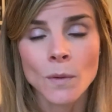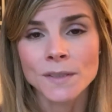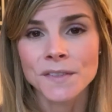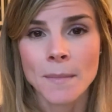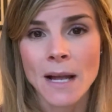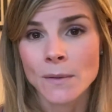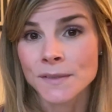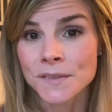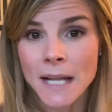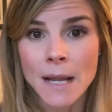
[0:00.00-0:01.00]
somehow
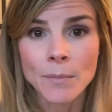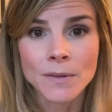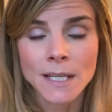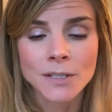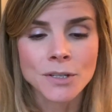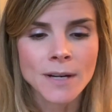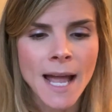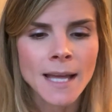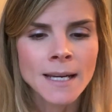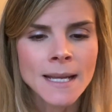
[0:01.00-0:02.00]
on Skype or the
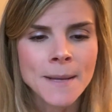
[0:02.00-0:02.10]
internet,